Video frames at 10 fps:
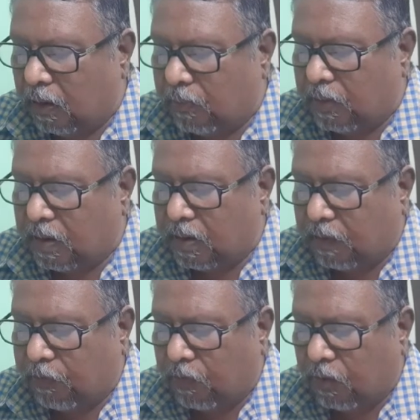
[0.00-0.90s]
which is a
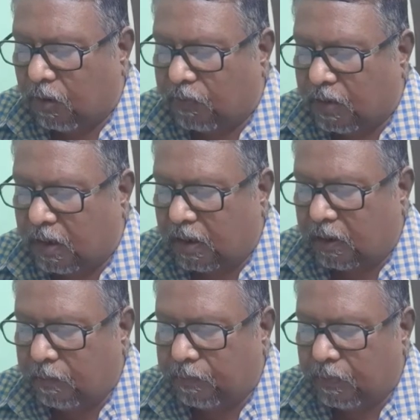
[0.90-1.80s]
fold of
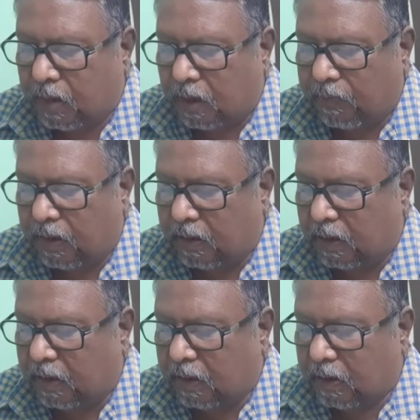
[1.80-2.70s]
skin covering
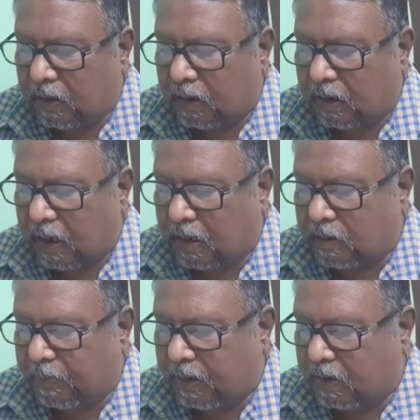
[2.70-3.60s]
the
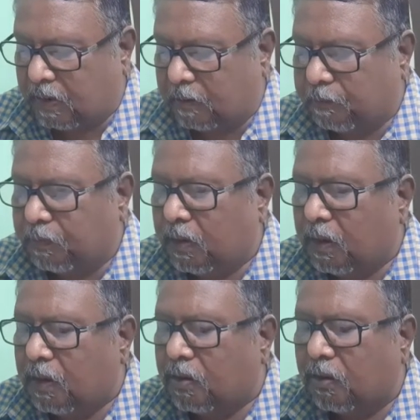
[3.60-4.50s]
glans penis.
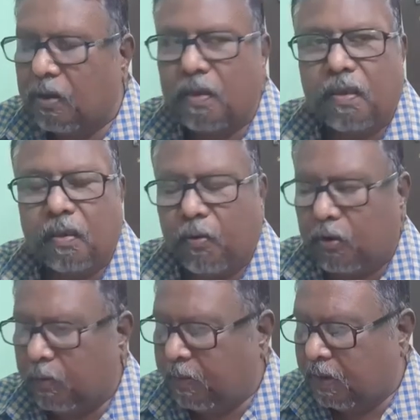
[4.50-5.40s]
So this is about
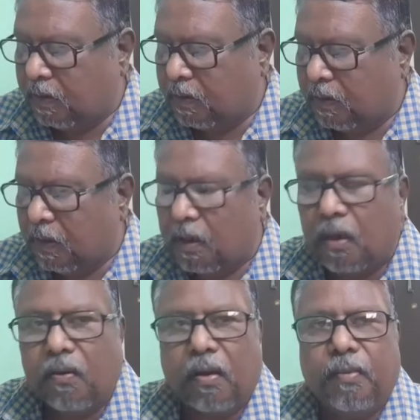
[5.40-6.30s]
the penis.
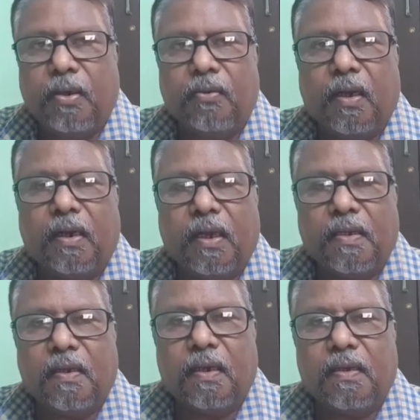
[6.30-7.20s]
Now coming to the
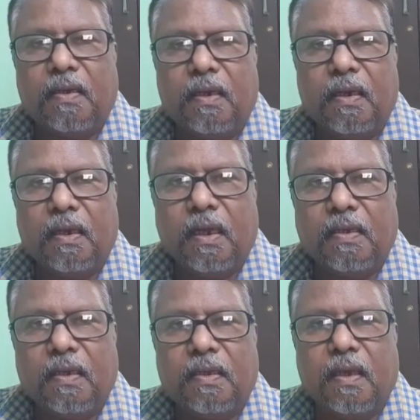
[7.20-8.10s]
testes.
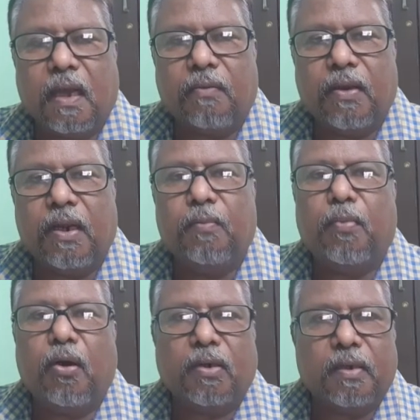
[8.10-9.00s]
Testes are very
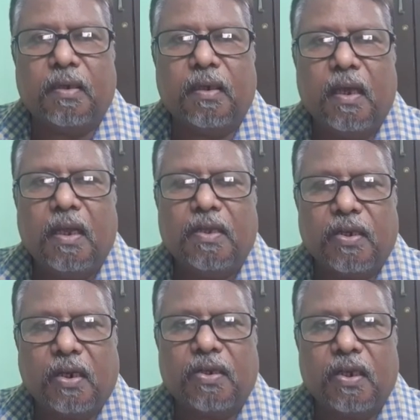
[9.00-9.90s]
important
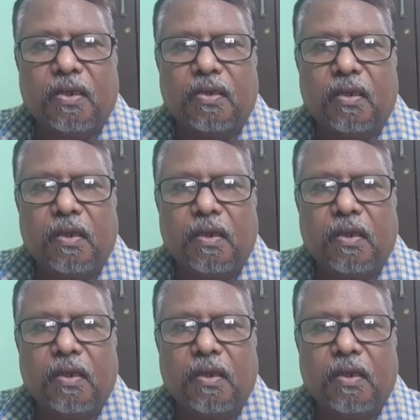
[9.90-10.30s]
structures